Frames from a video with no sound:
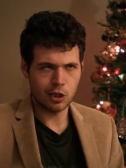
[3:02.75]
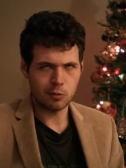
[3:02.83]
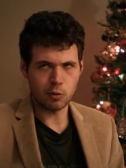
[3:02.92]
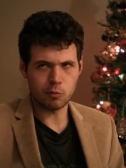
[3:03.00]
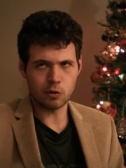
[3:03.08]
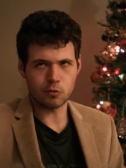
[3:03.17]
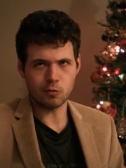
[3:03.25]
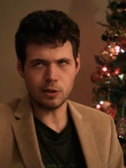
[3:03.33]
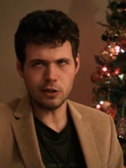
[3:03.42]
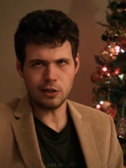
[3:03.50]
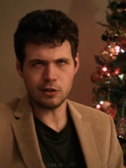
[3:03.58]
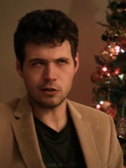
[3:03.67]
But what
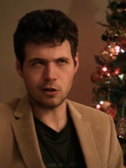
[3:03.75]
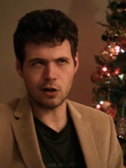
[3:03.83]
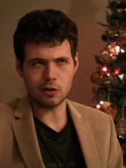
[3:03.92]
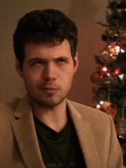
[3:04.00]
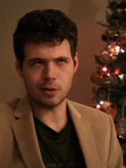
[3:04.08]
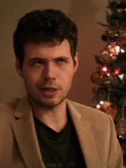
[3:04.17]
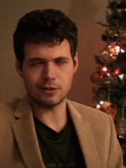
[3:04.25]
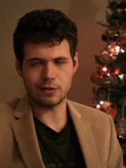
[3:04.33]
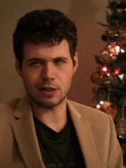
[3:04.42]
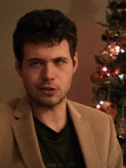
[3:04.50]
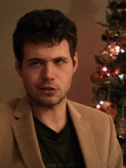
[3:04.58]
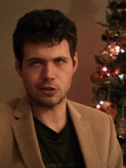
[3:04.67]
really caught my
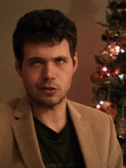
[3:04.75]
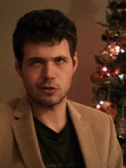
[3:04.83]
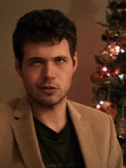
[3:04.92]
attention,